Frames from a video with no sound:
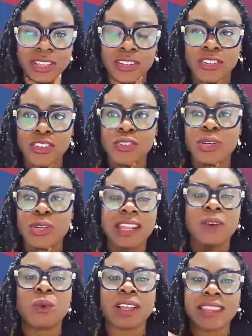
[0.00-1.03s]
sure that you're
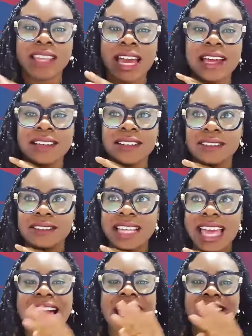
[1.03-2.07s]
creating one that
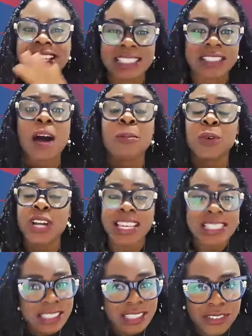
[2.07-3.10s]
is
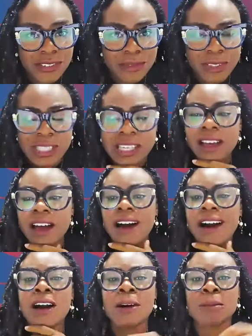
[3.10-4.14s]
comprehensive.
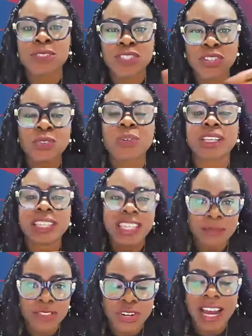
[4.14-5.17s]
So you can
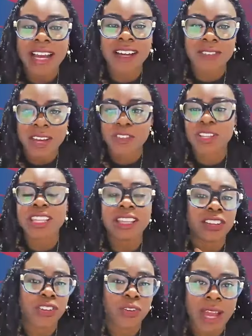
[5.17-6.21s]
keep track of
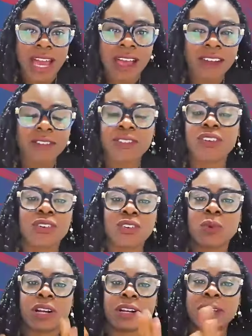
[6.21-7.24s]
everything that you have.
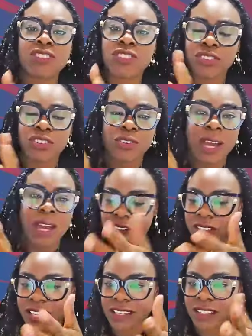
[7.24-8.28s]
You want to make sure that you
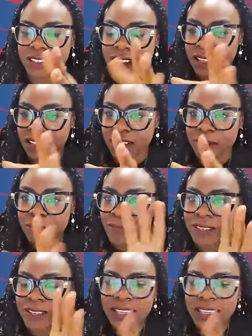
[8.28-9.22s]
have like a